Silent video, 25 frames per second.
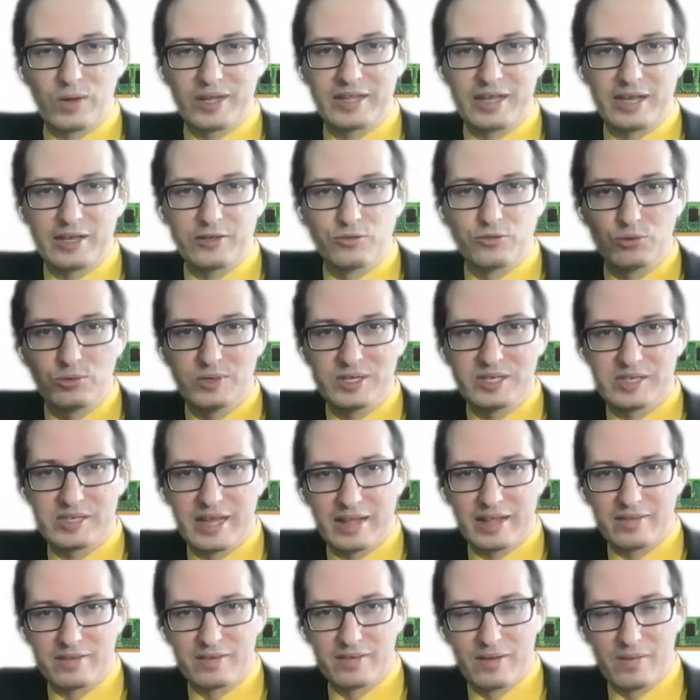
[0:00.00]
what I do is
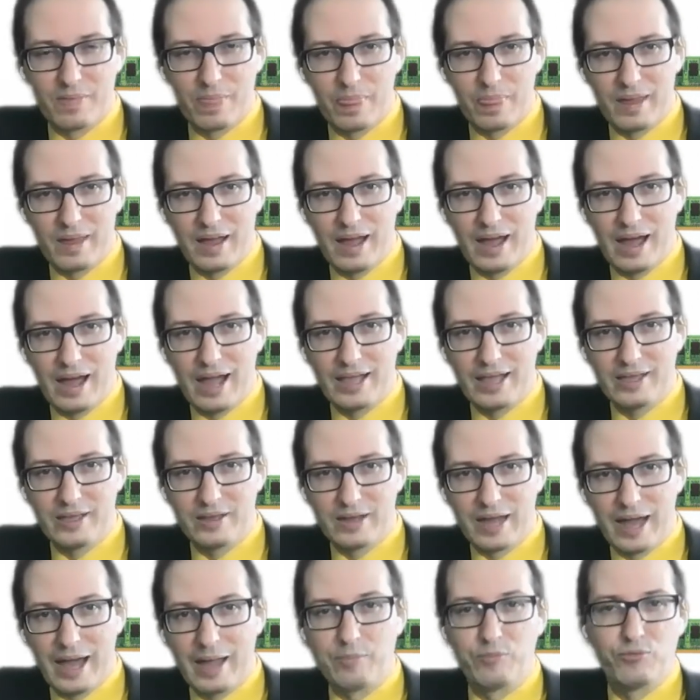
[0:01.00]
that
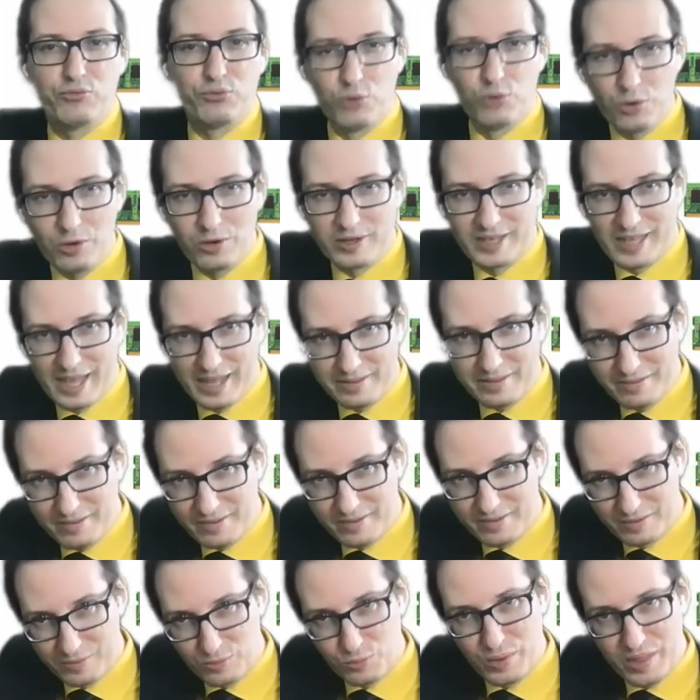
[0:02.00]
I'm full again
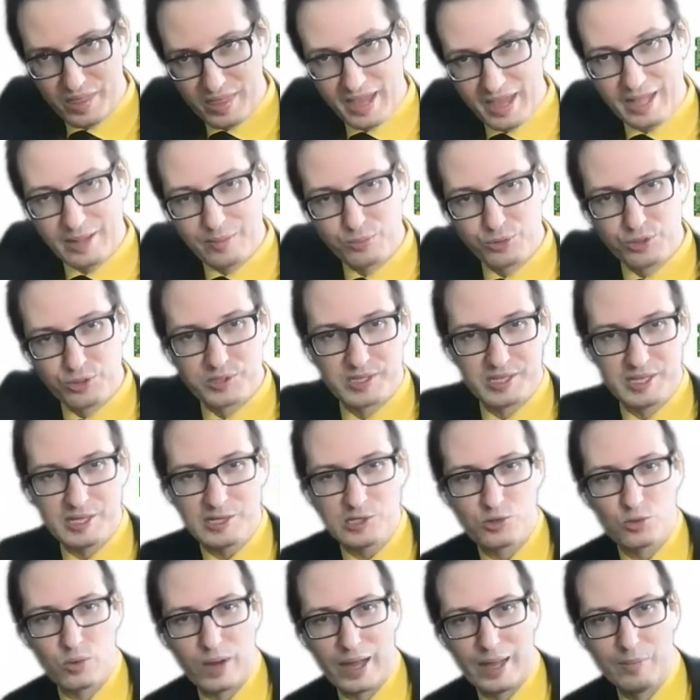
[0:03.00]
with n postings.
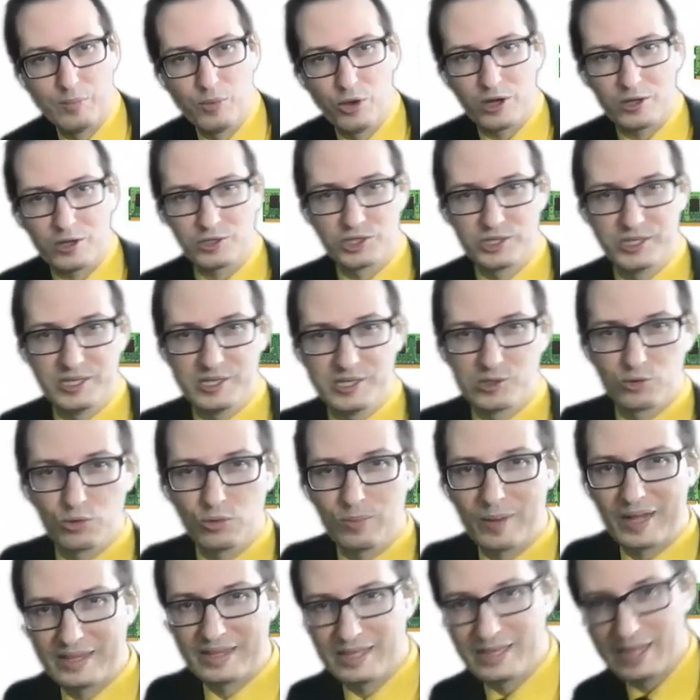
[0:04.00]
So I merge these two,
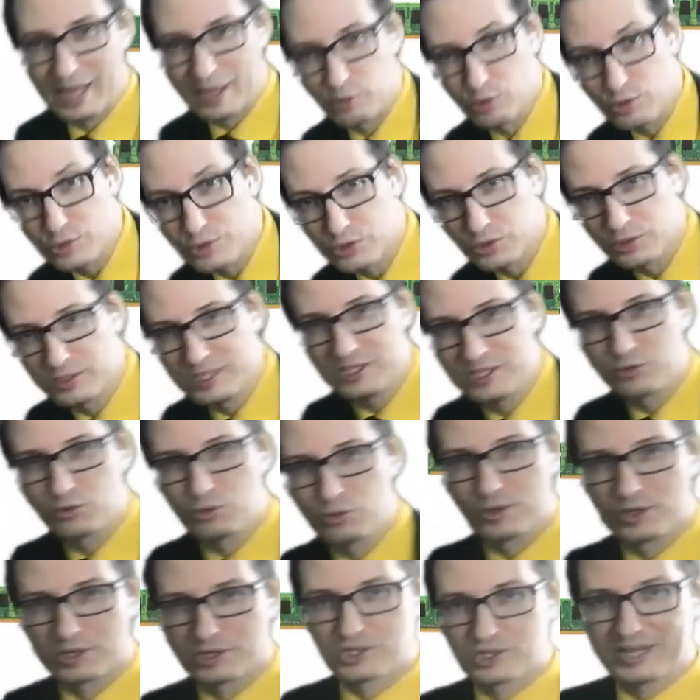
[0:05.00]
but then I also need to
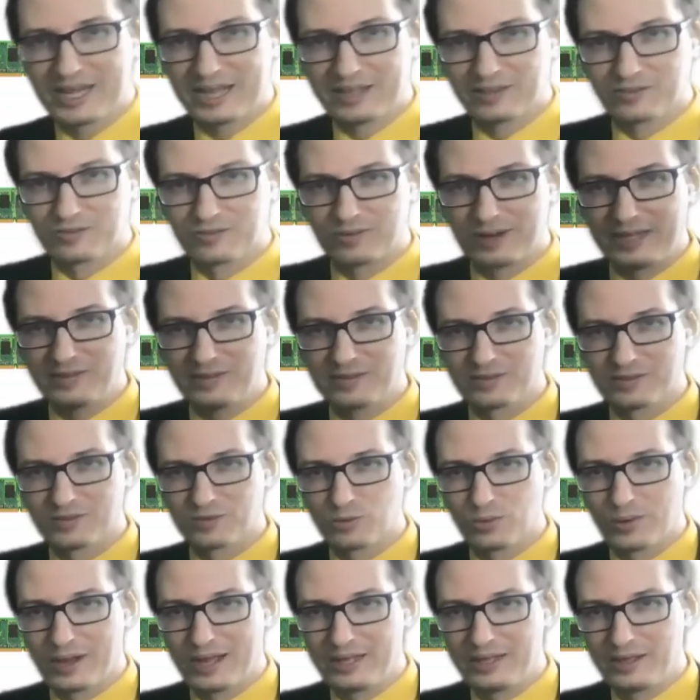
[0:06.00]
merge that, right?
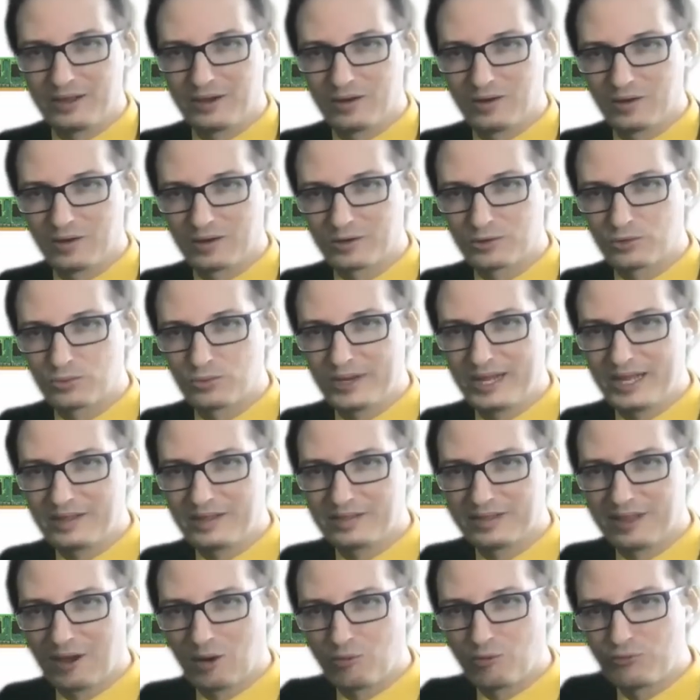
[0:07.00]
So I
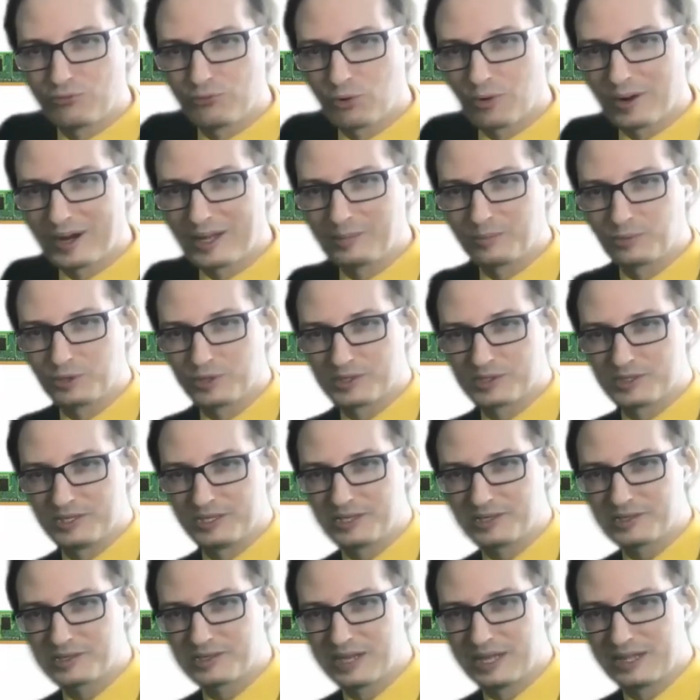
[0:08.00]
create now 4 n
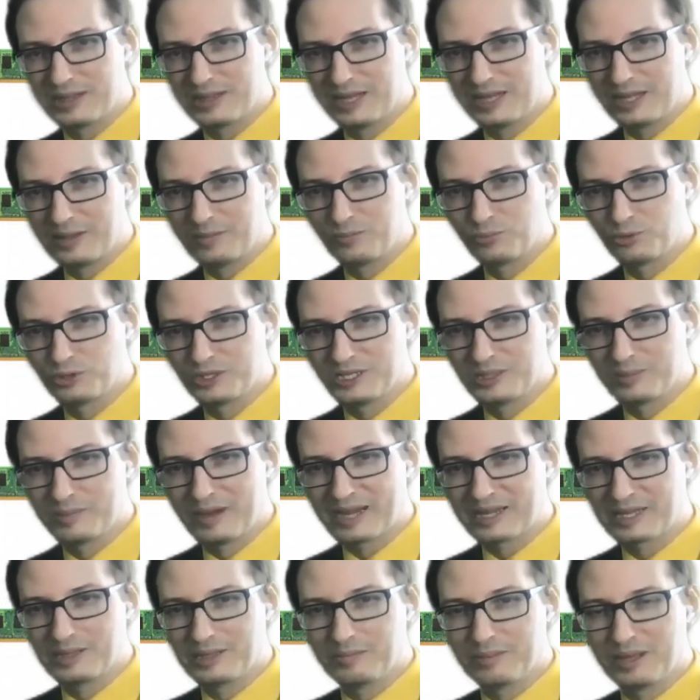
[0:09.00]
postings and then put it
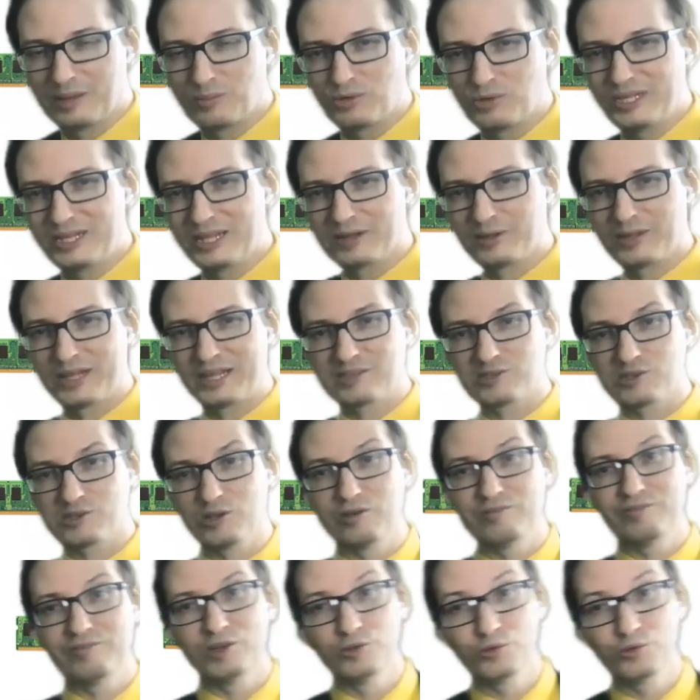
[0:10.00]
back in memory. Now that's level